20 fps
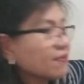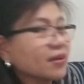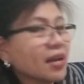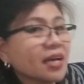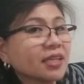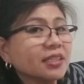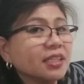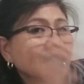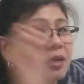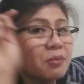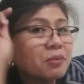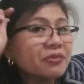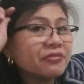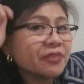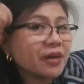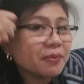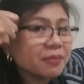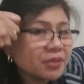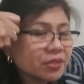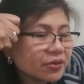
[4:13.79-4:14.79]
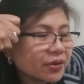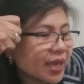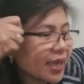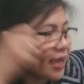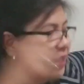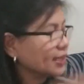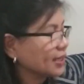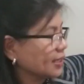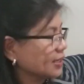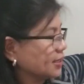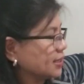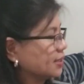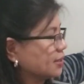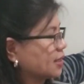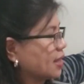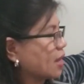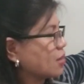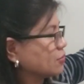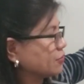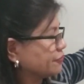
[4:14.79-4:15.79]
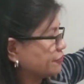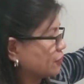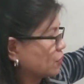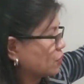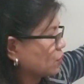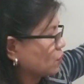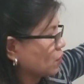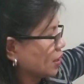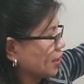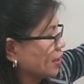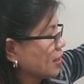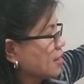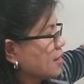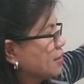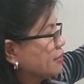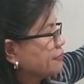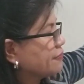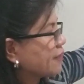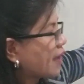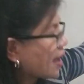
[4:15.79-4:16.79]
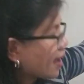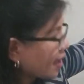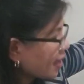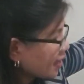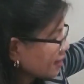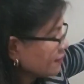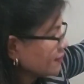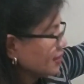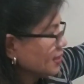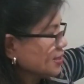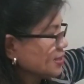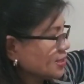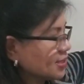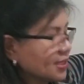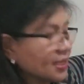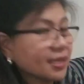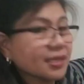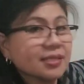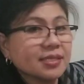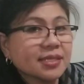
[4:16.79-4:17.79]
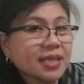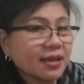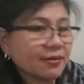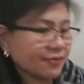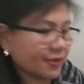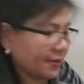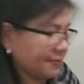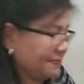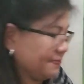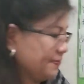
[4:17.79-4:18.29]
lock the number 5 in your head and count forward. 5, 6, 7.